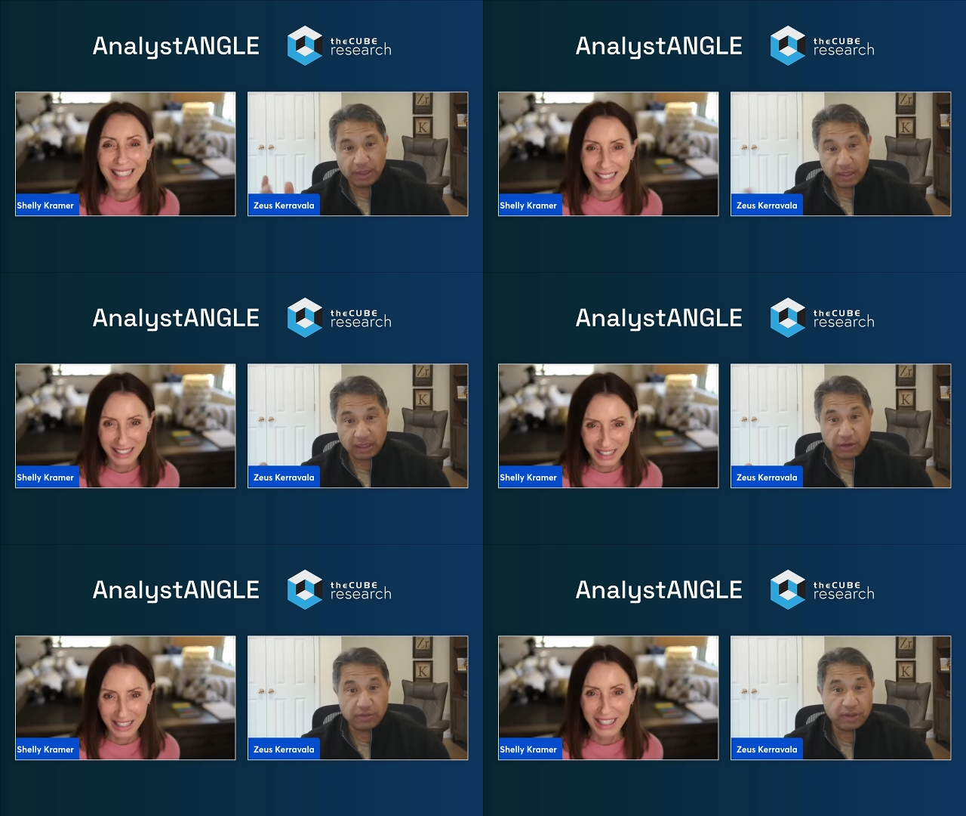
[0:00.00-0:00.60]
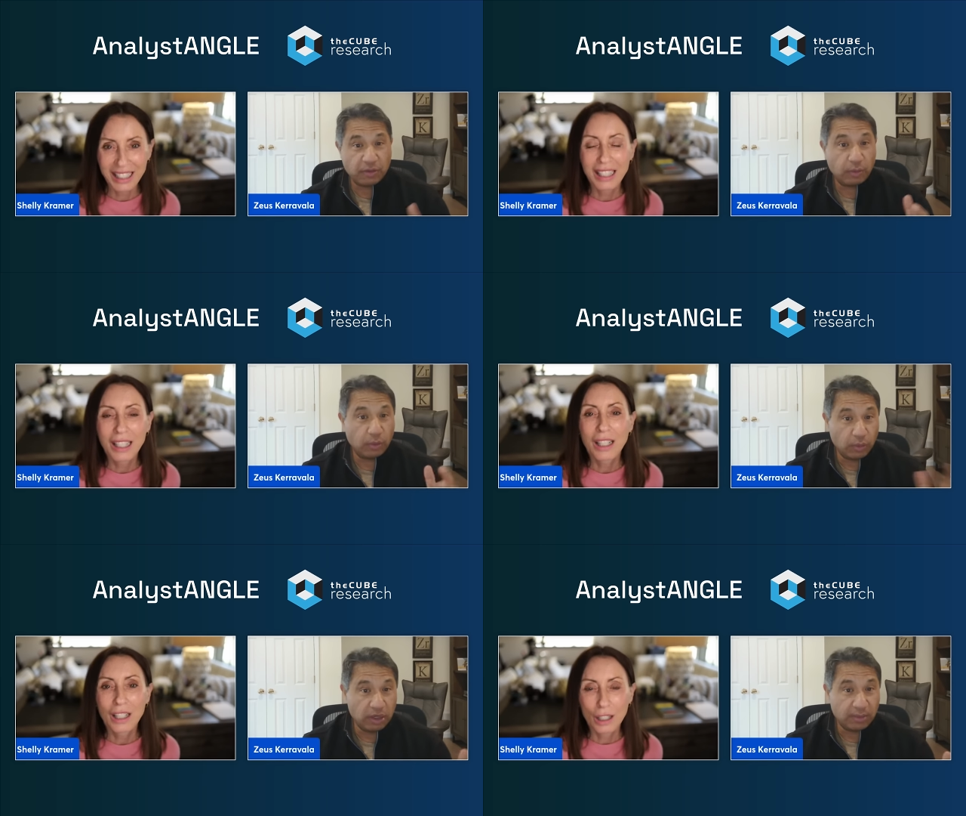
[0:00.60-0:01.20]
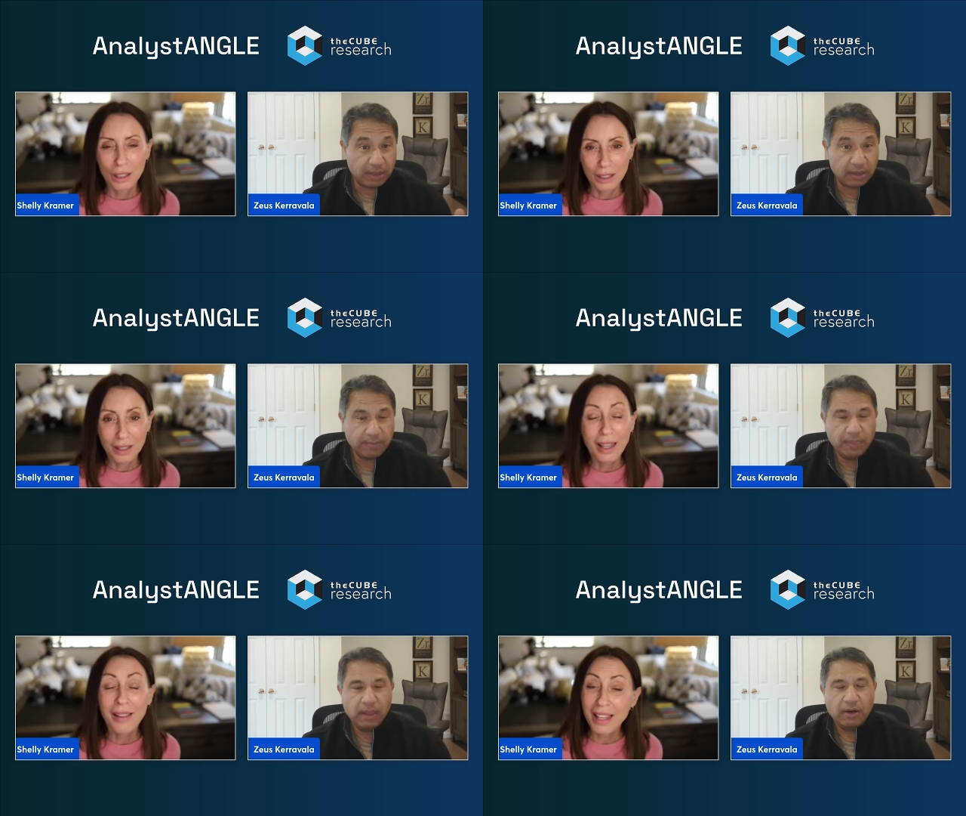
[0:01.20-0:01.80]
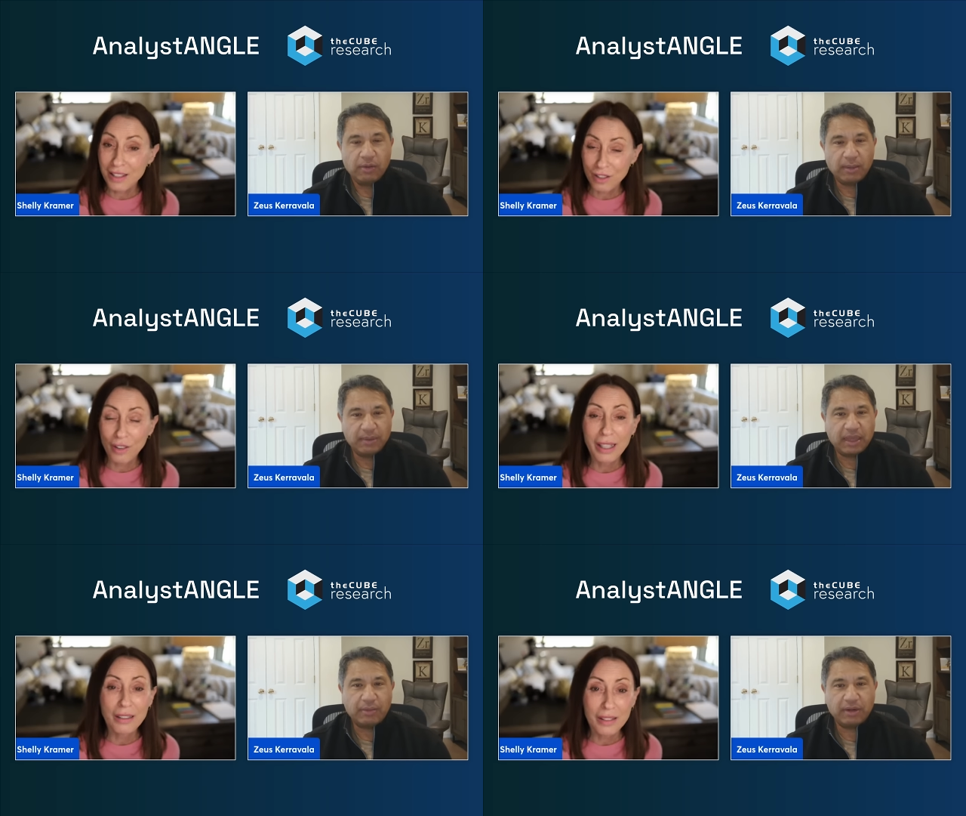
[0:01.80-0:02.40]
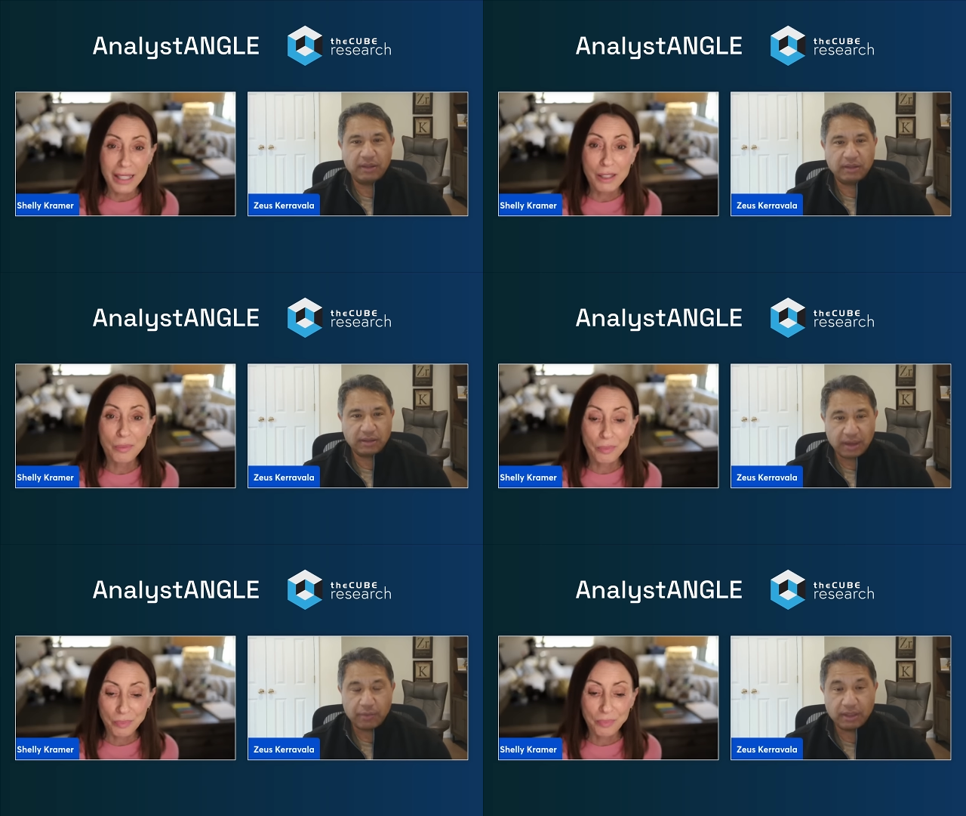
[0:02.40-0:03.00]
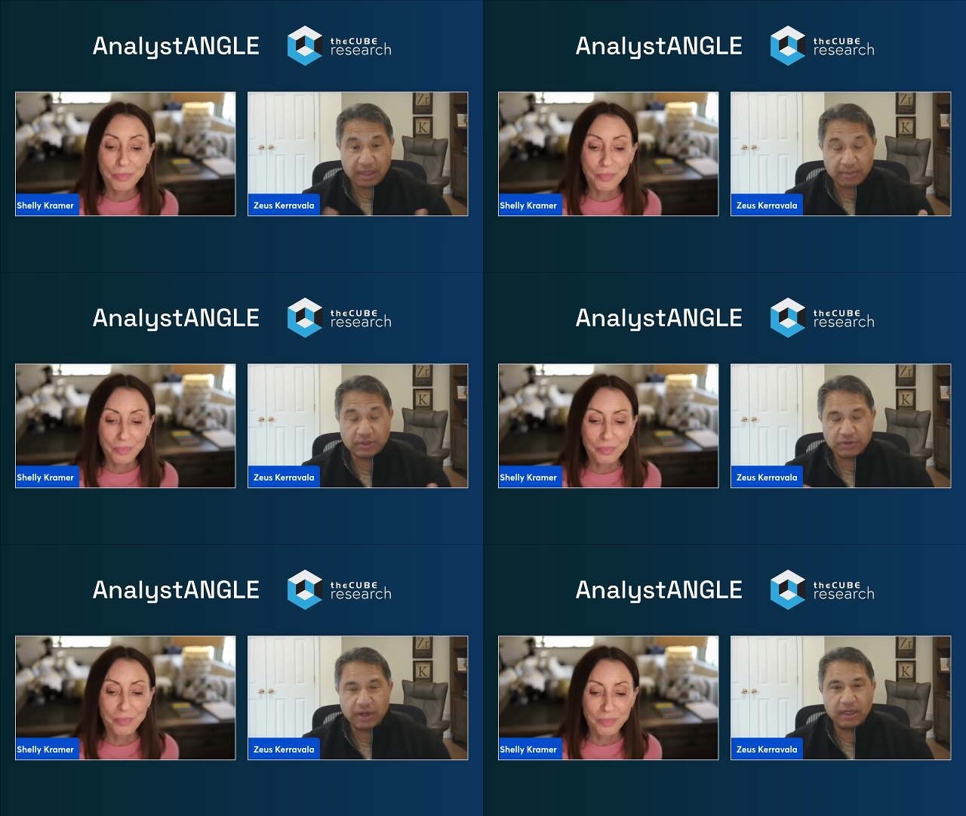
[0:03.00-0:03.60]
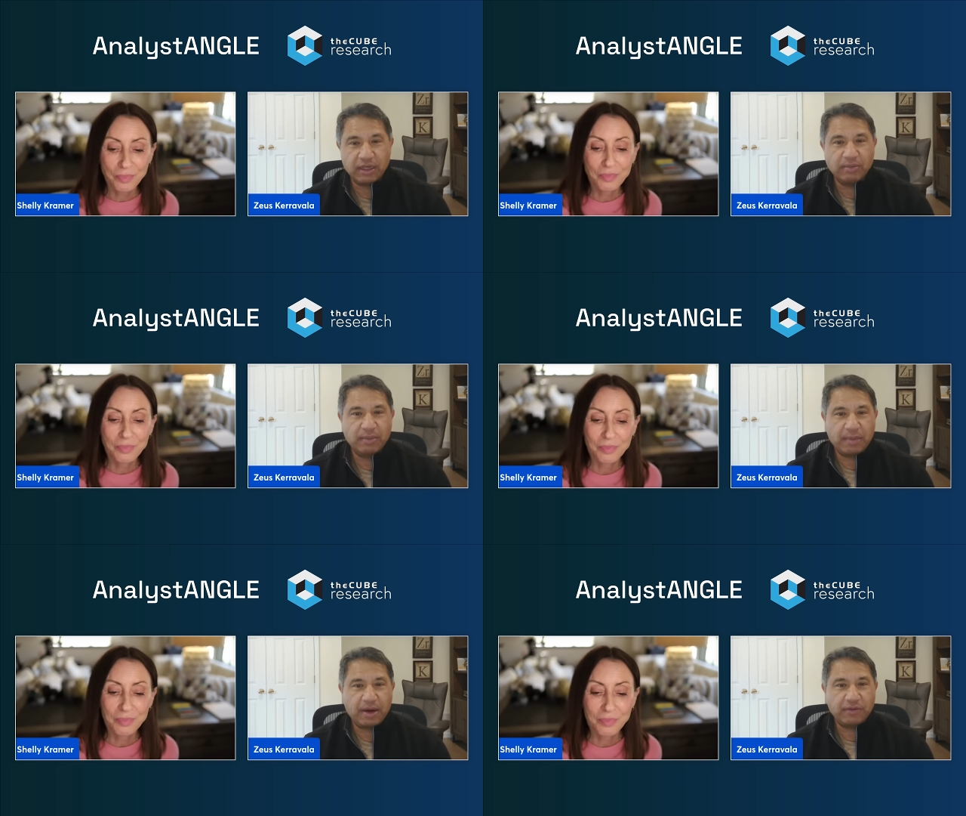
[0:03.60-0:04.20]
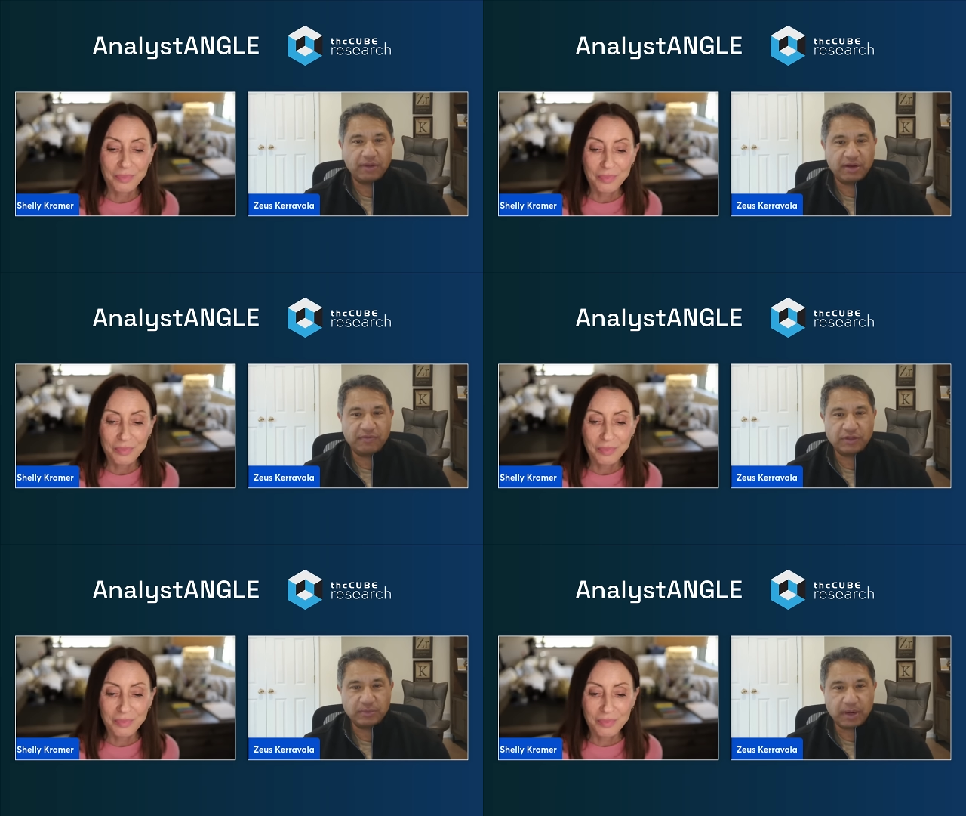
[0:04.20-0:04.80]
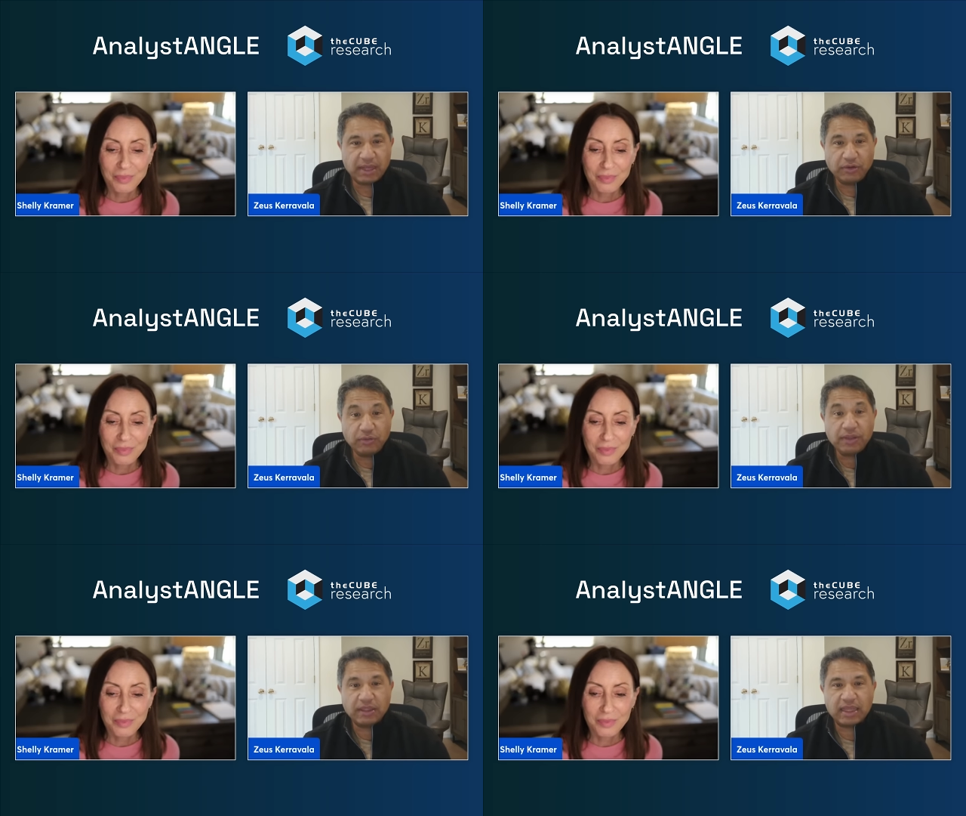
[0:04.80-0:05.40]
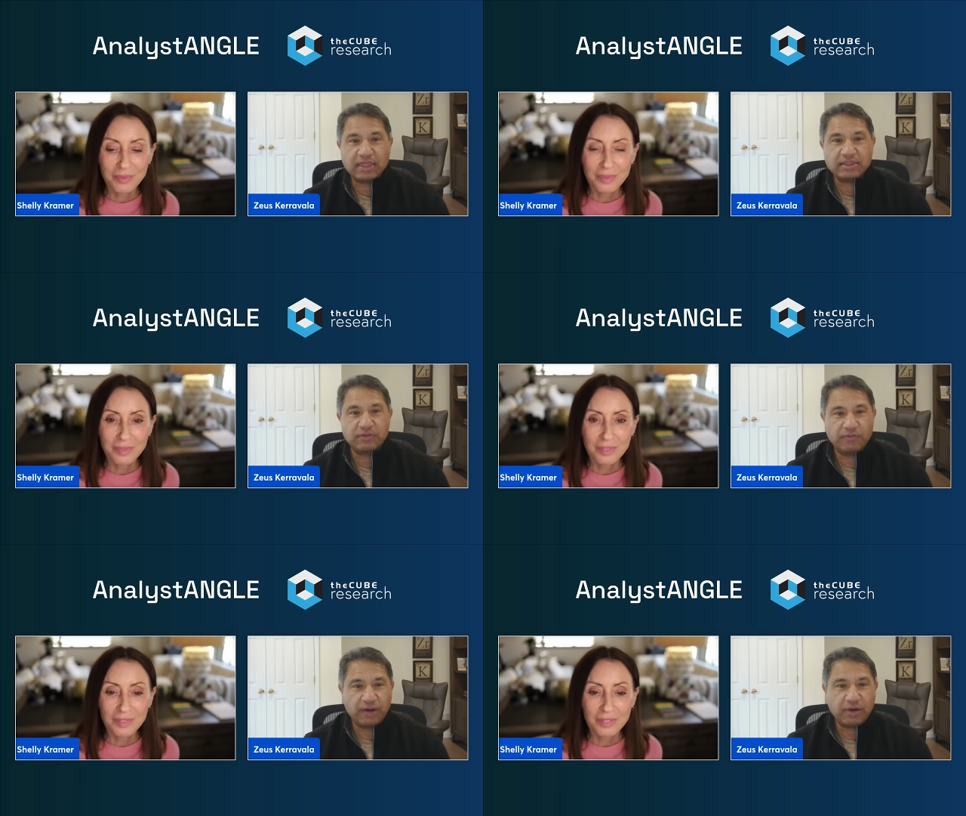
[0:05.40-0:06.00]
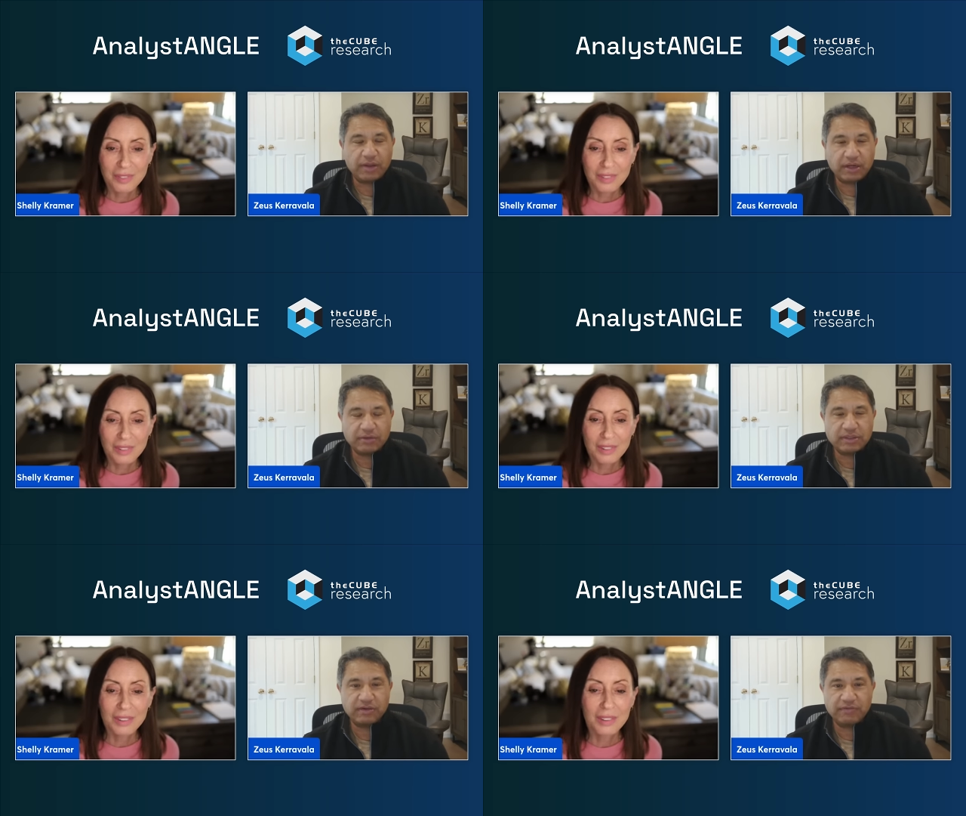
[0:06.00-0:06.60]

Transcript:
Speaker 1: been clear and the other one wouldn't have been. That's right? Great. That would, yeah. that would have demonstrated a little bit better the difference. But I do think that's a very interesting